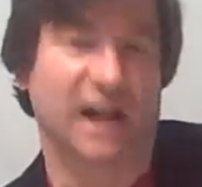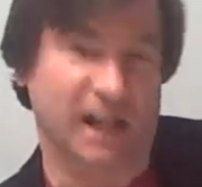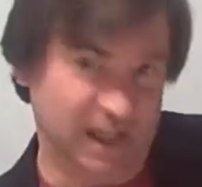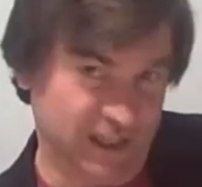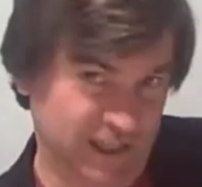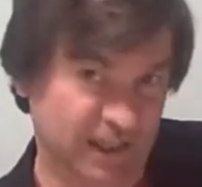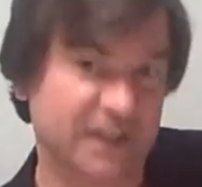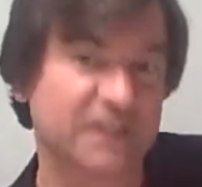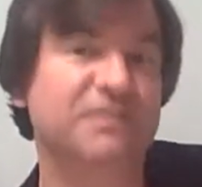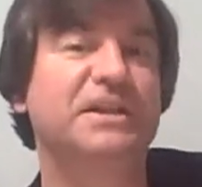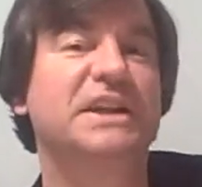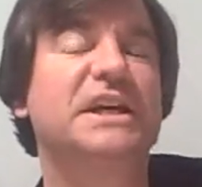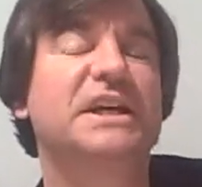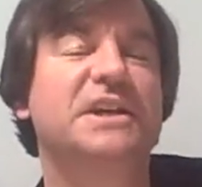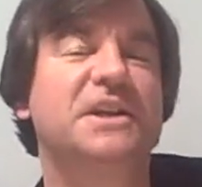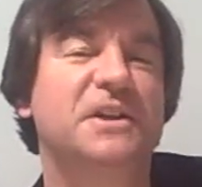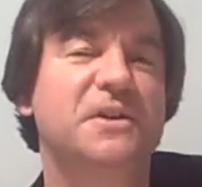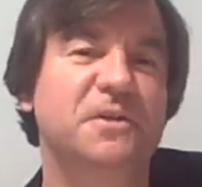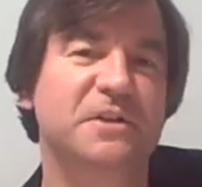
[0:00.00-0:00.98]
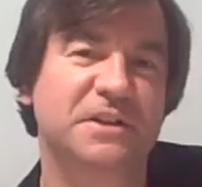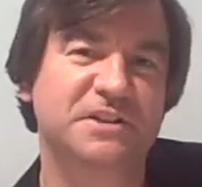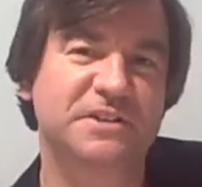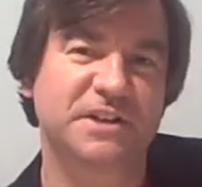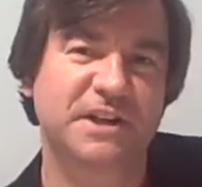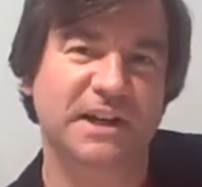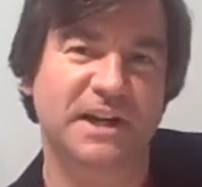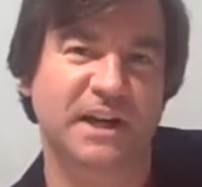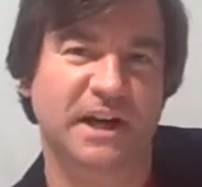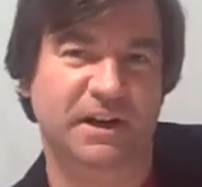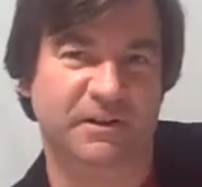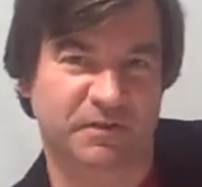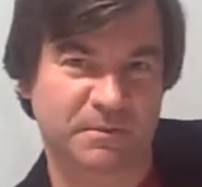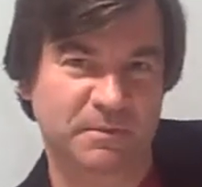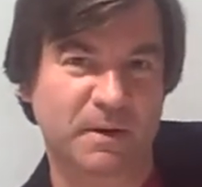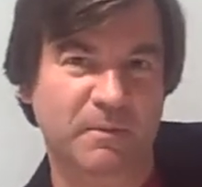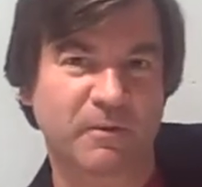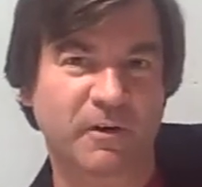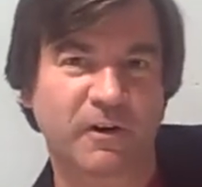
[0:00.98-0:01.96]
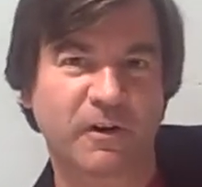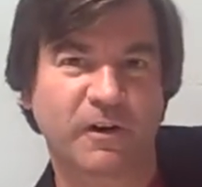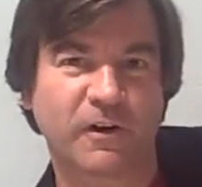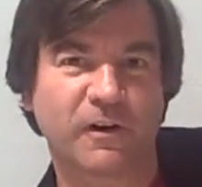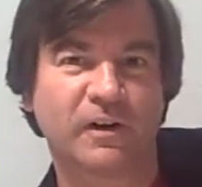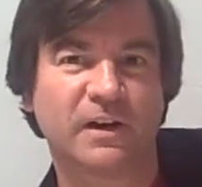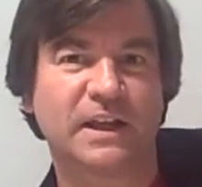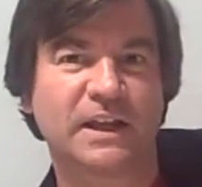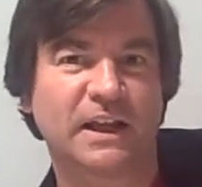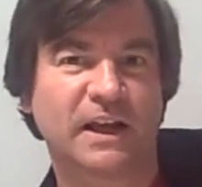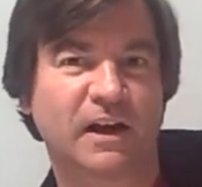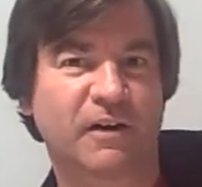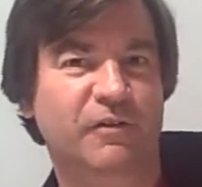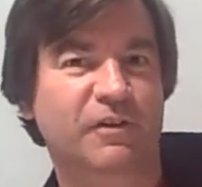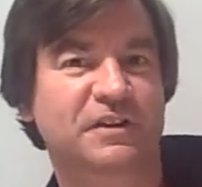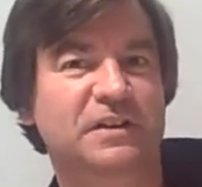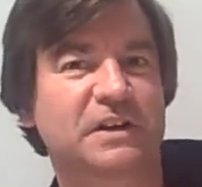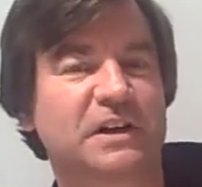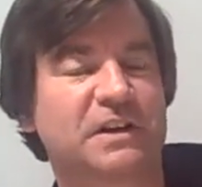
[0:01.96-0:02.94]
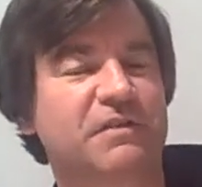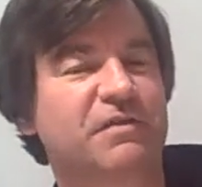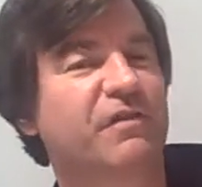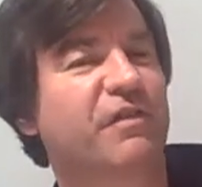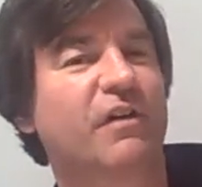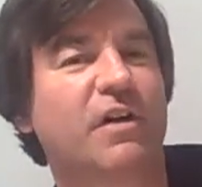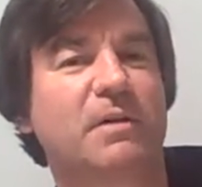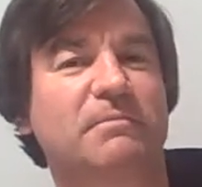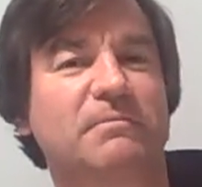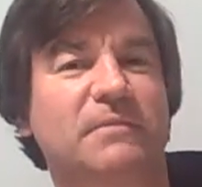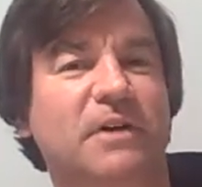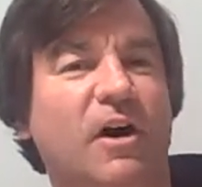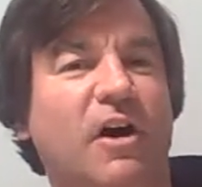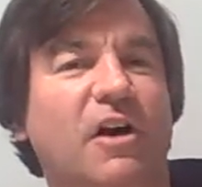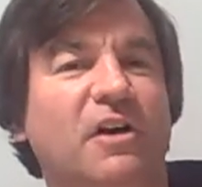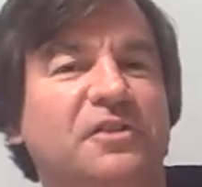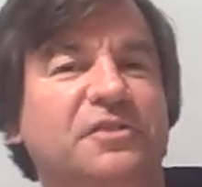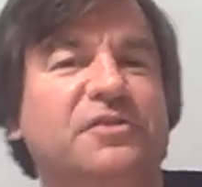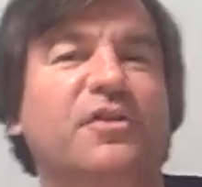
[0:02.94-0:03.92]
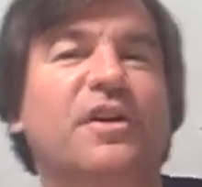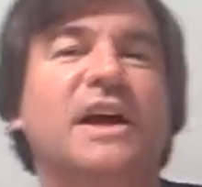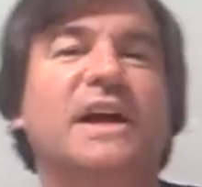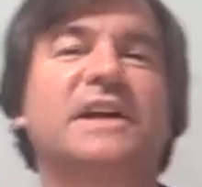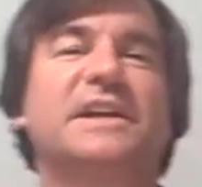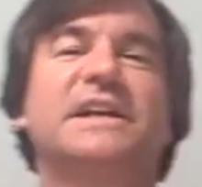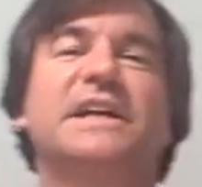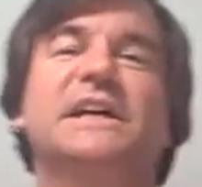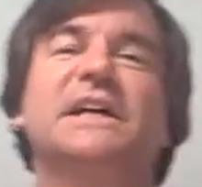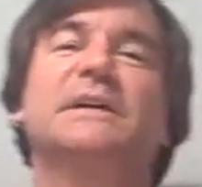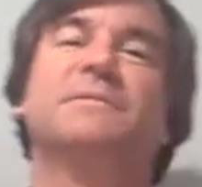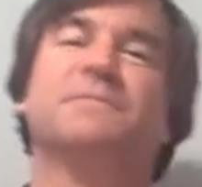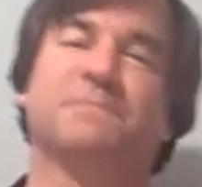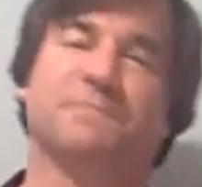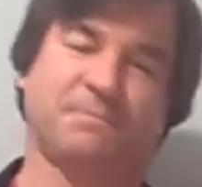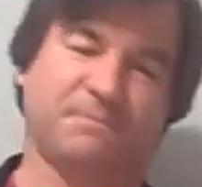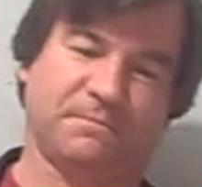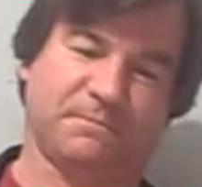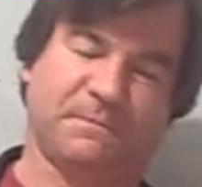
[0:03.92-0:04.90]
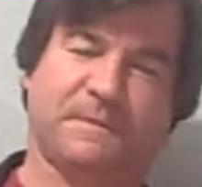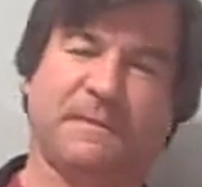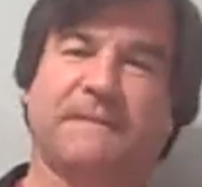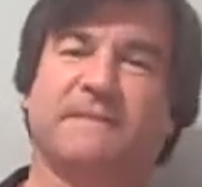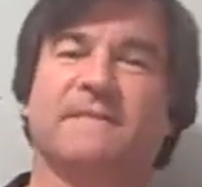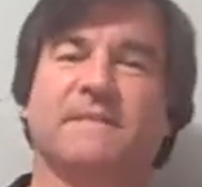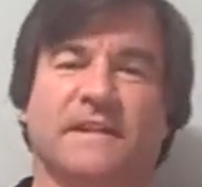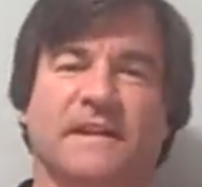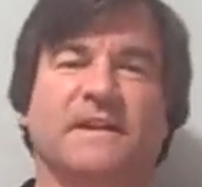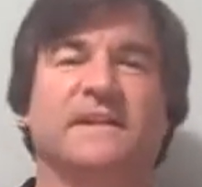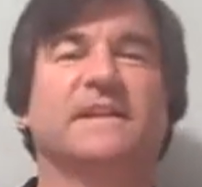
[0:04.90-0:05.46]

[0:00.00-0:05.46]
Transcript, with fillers: Olivia Newton-John. Remember her? Originally from Australia.